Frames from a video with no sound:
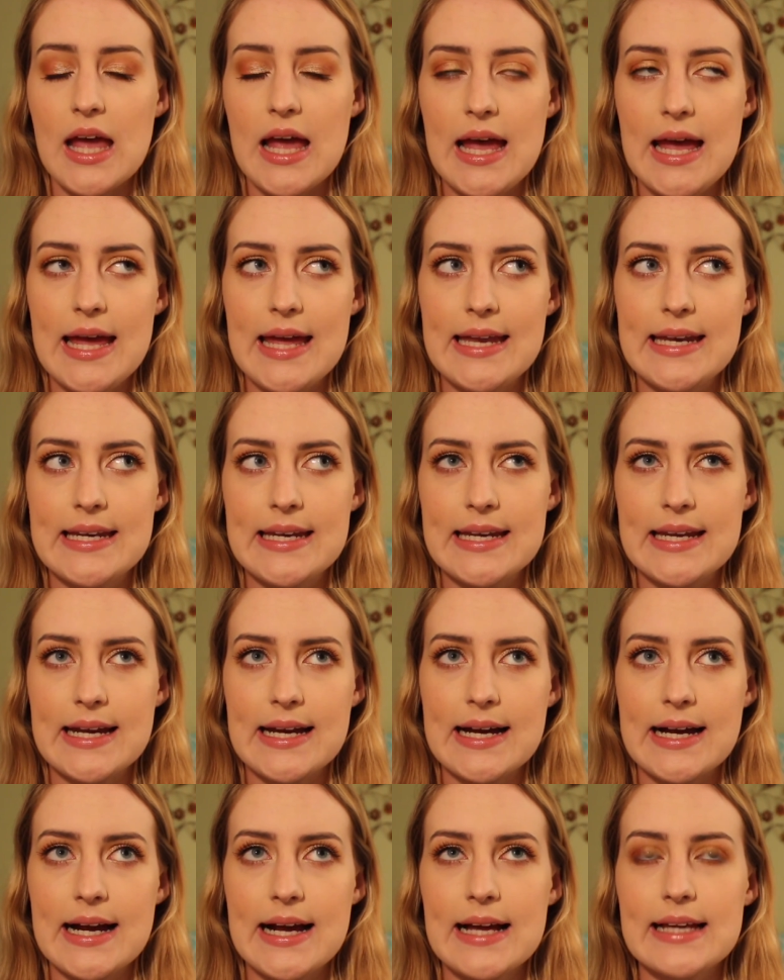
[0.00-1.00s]
and
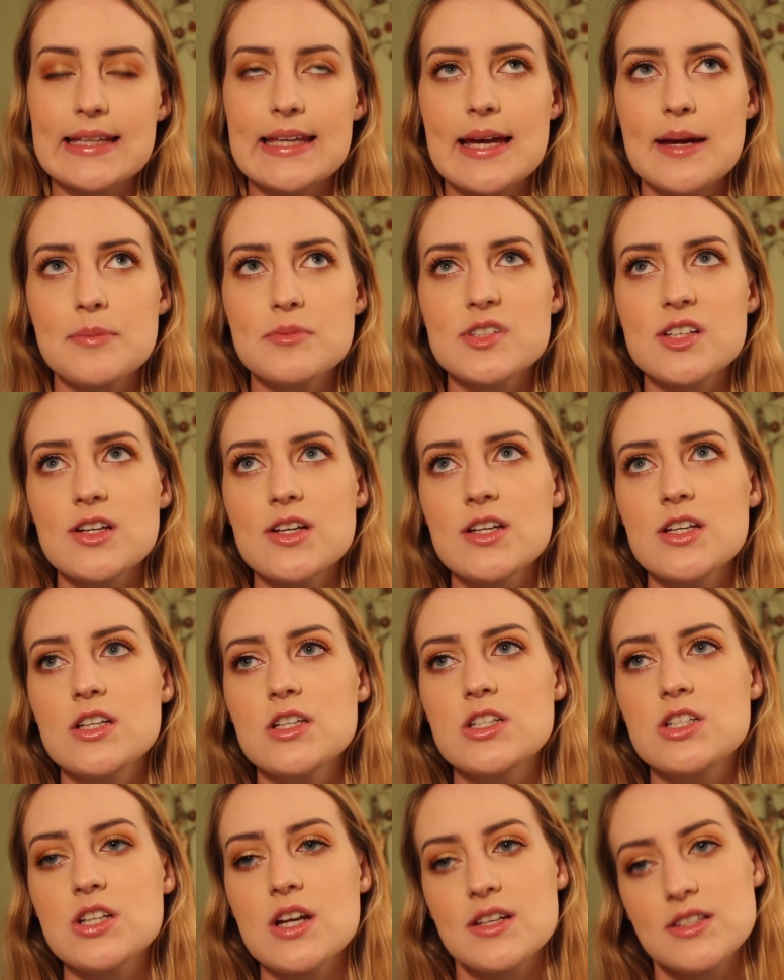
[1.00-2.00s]
I kept
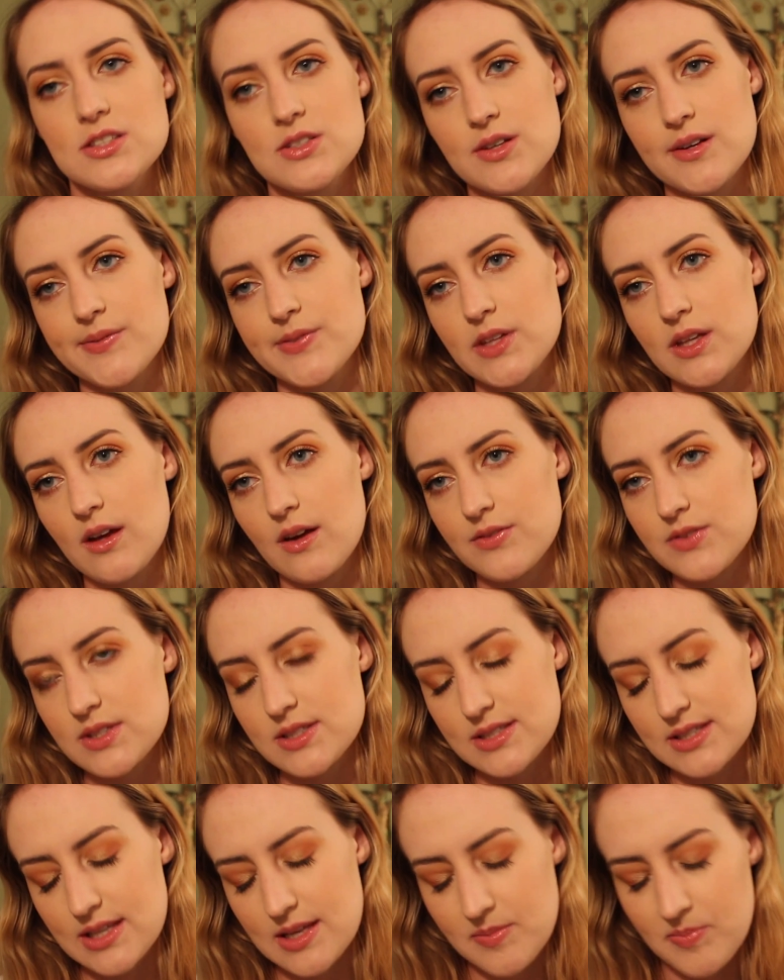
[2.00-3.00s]
on just drifting off to
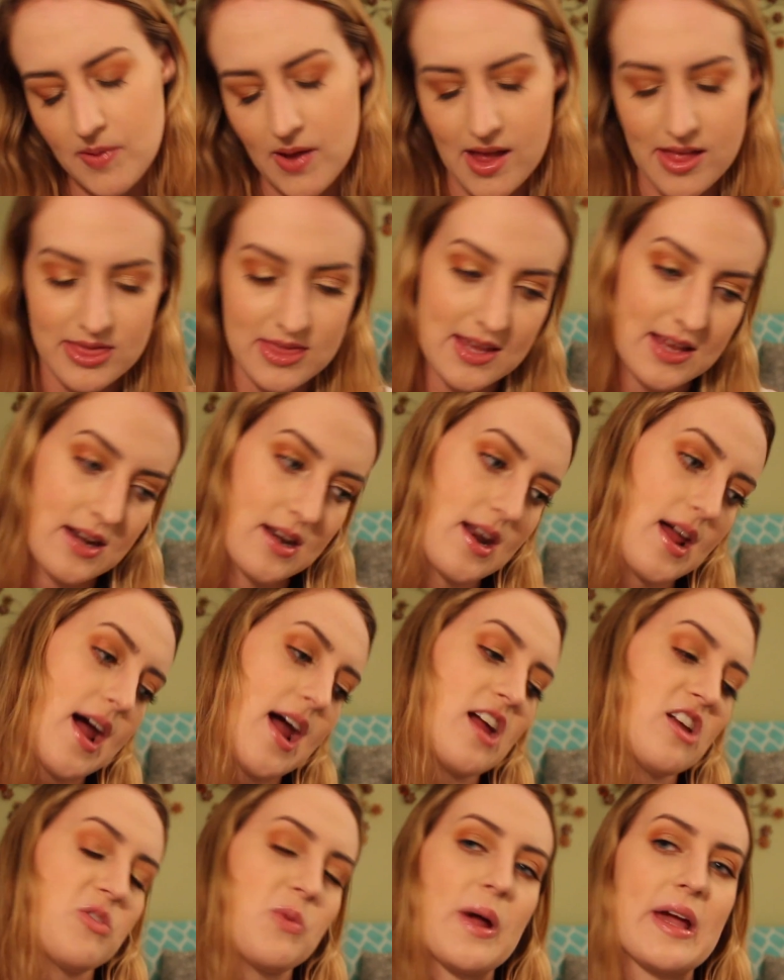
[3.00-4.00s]
sleep, and then
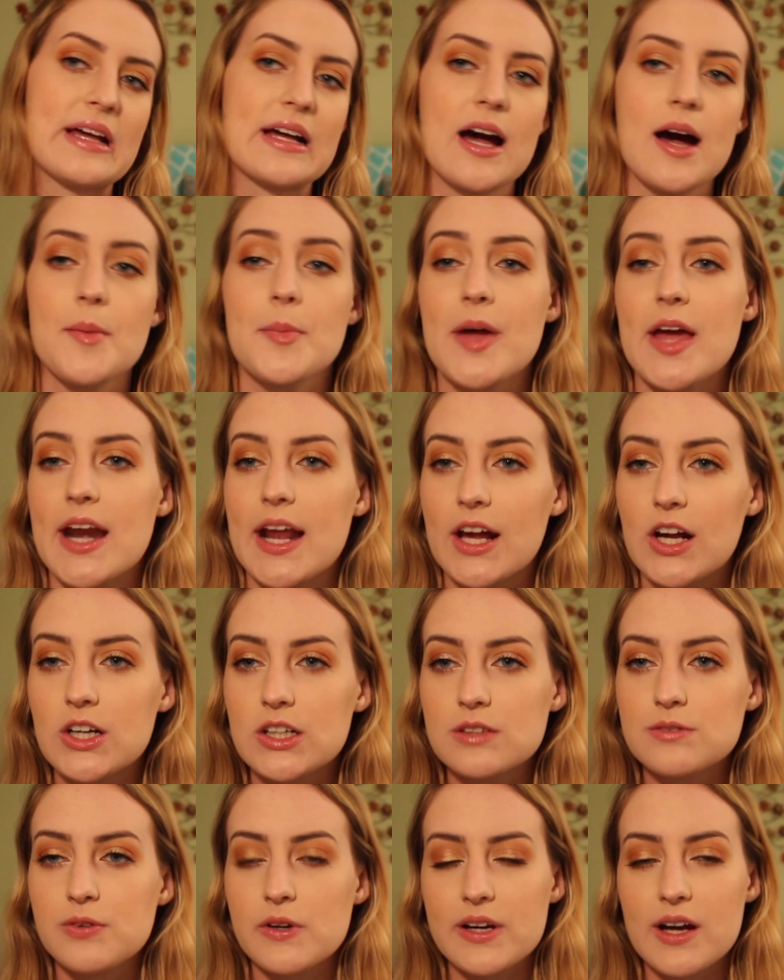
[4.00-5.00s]
I'd wake up, and I
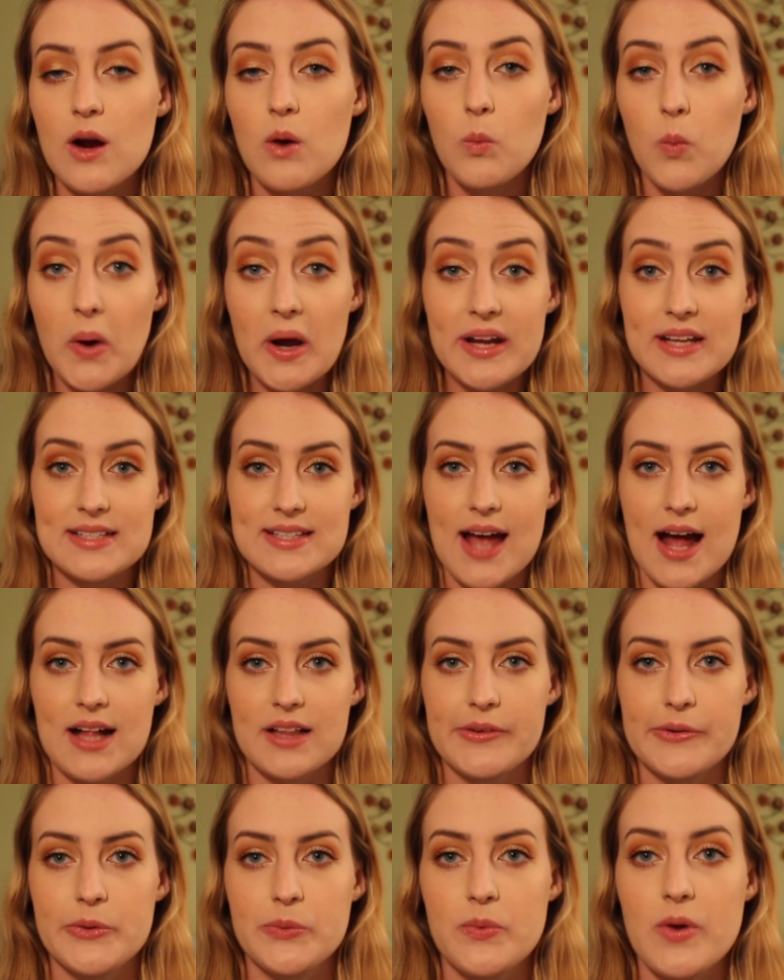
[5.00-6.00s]
couldn't figure out what
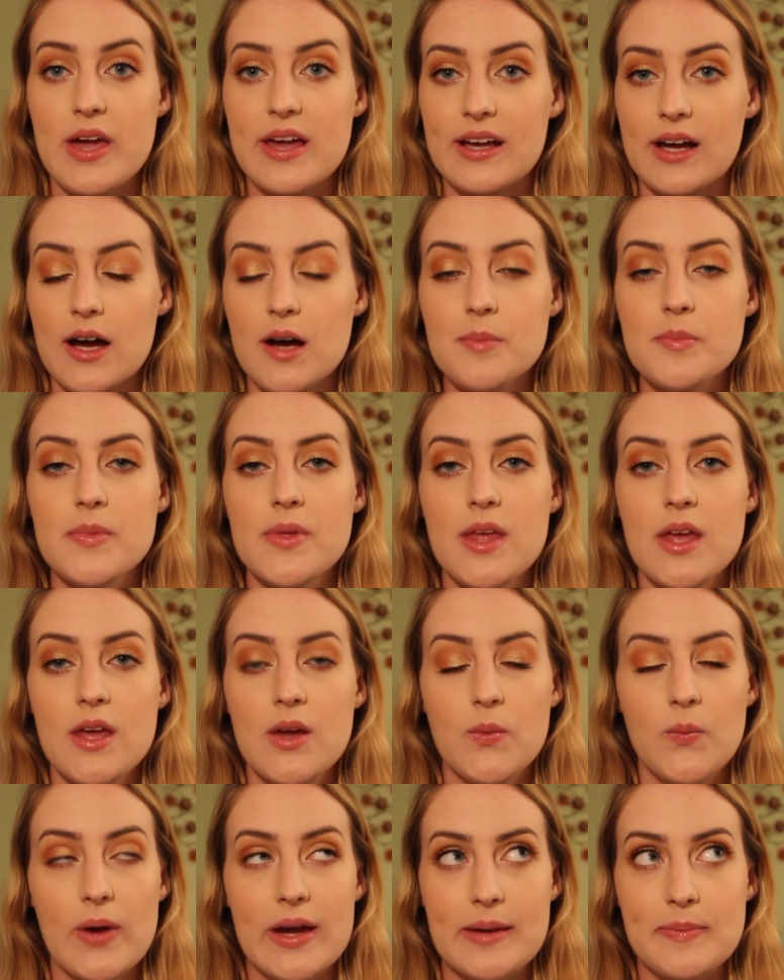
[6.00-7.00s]
exactly would
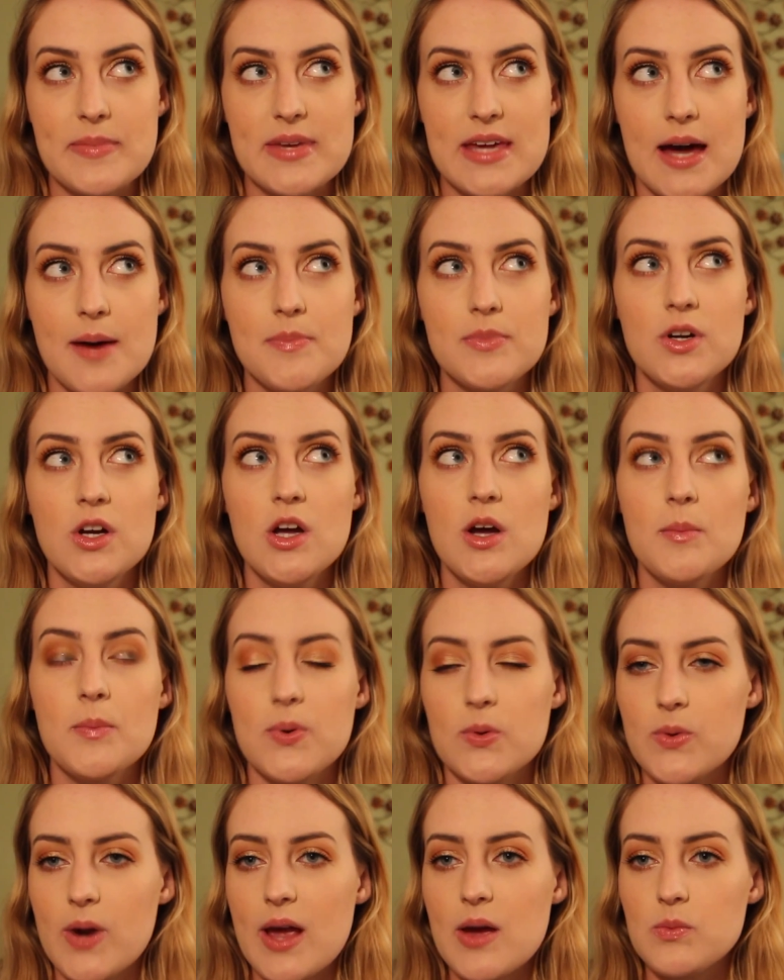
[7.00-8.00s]
wake me up,
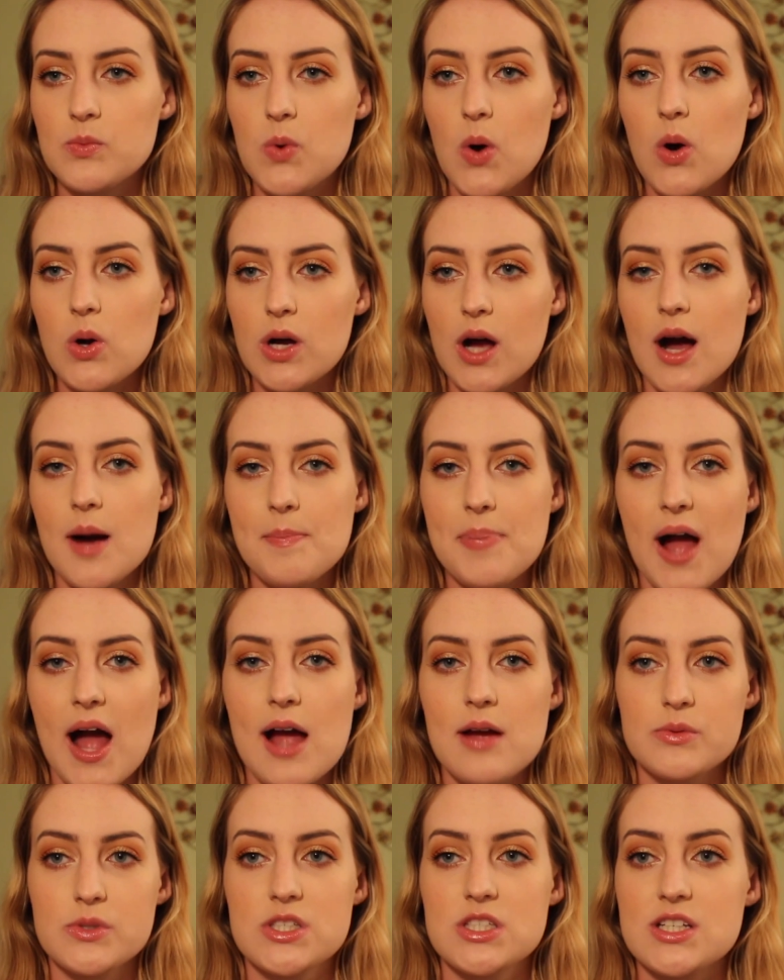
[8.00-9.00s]
but when I woke up,
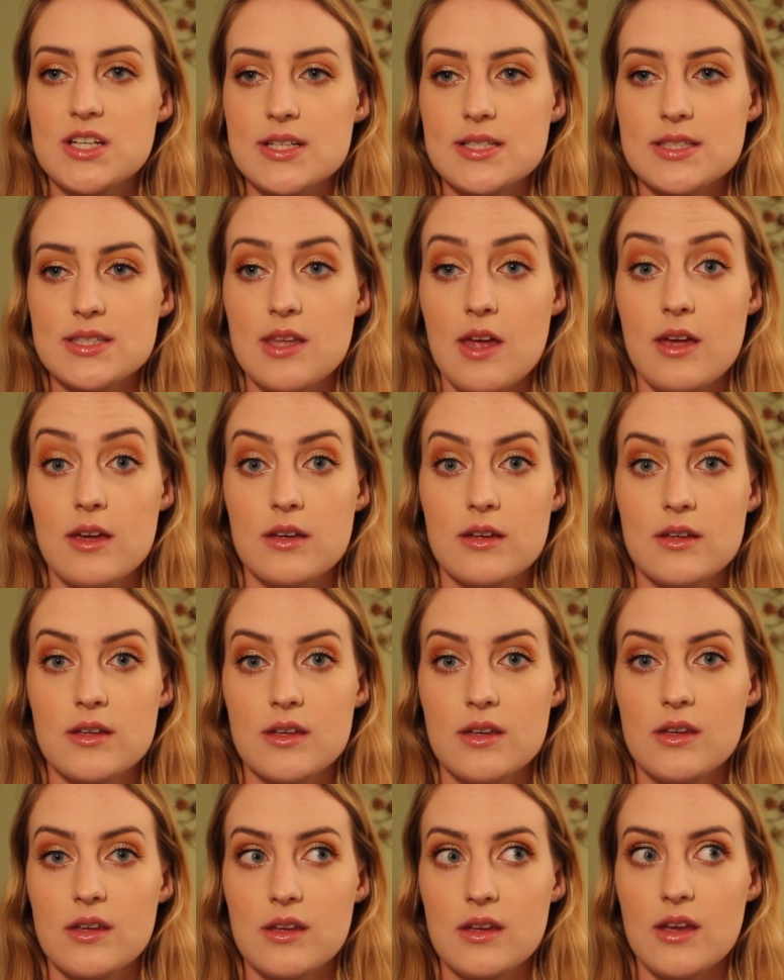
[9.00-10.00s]
I was just like
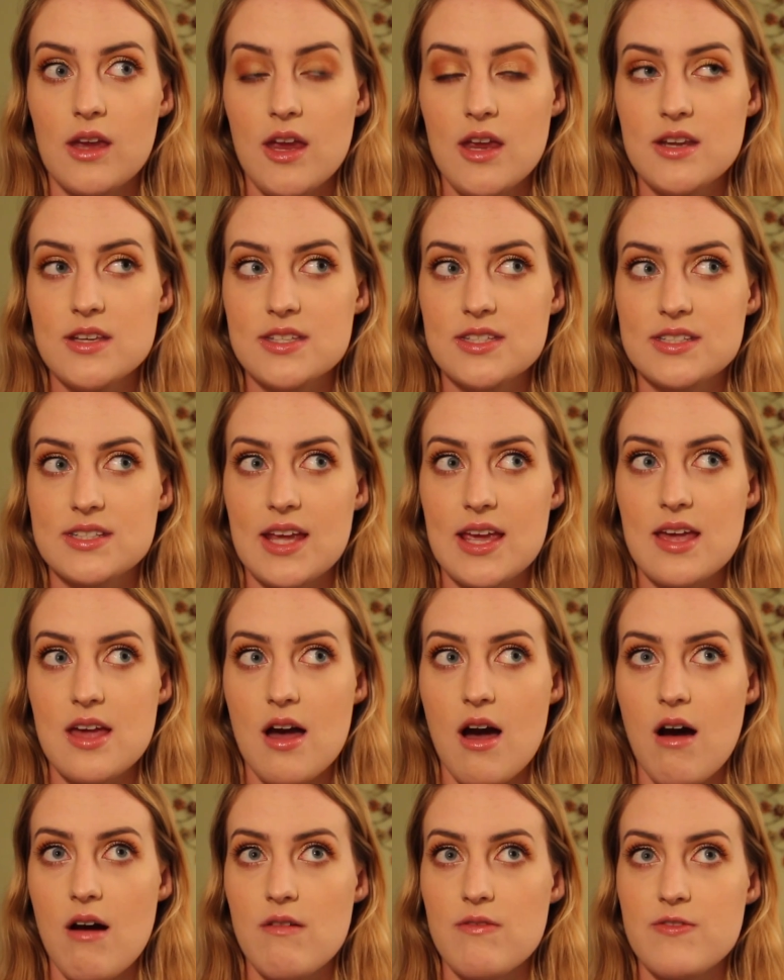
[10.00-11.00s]
in a
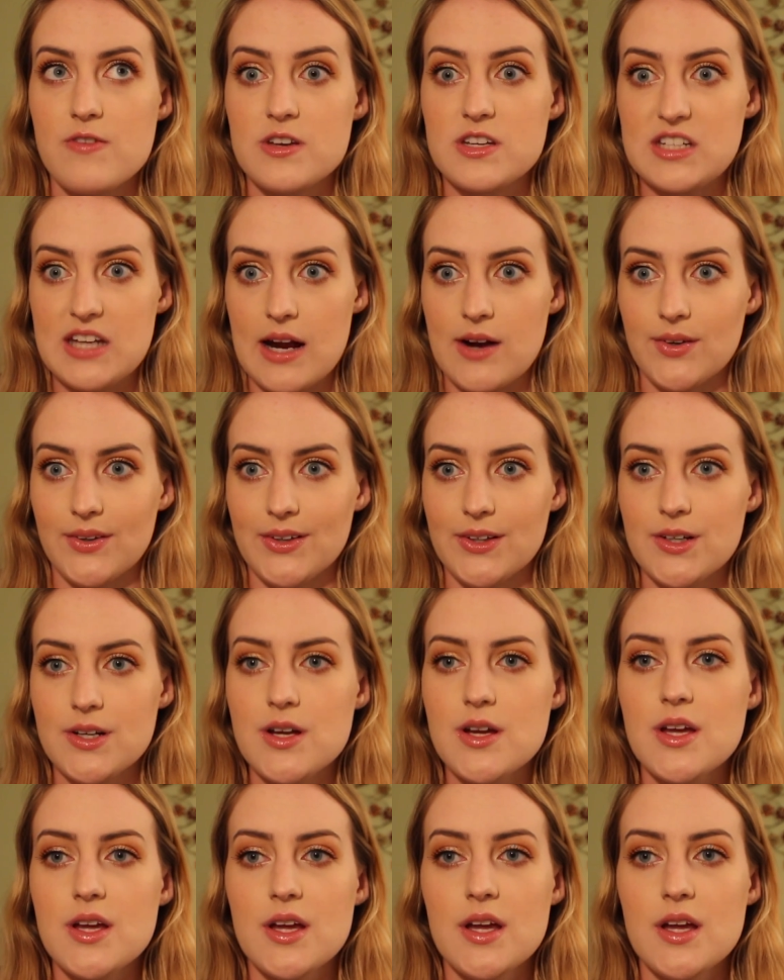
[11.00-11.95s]
state of terror.